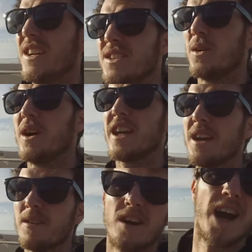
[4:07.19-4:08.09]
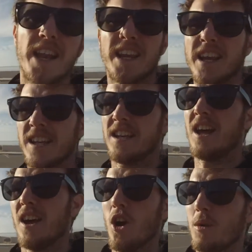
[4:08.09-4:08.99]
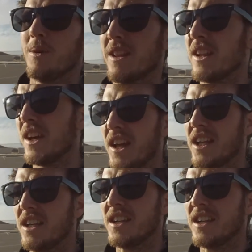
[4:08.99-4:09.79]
So I keep riding it, hoping that,